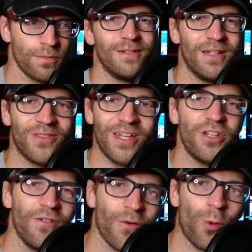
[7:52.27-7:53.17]
And thank
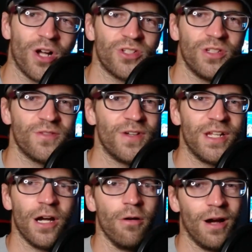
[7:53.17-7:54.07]
you for watching this
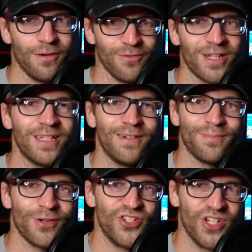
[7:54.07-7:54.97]
video, I really
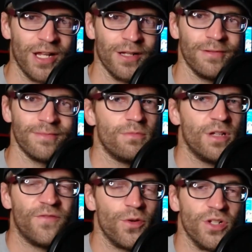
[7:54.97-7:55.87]
appreciate it.
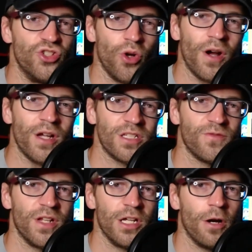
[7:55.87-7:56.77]
If you enjoyed this
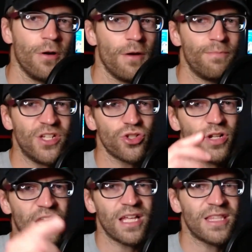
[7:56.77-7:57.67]
video, be sure to
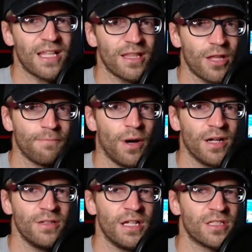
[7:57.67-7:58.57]
hit that like
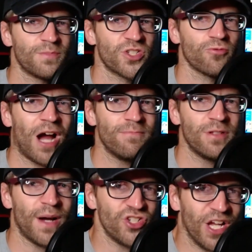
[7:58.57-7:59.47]
button and subscribe to
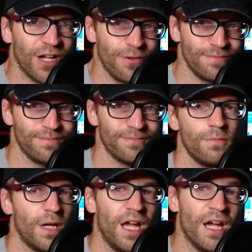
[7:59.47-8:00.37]
my channel.
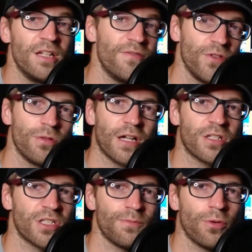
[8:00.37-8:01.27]
And if you'd like
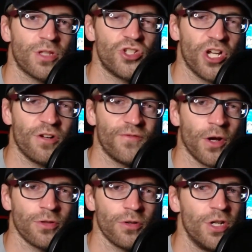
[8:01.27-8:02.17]
to support the channel
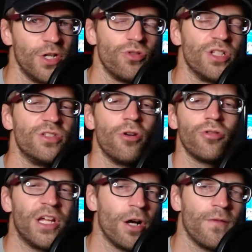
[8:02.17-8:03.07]
further, you can
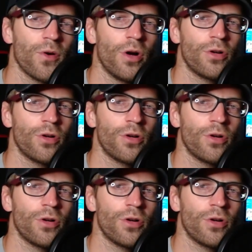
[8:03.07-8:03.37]
donate over on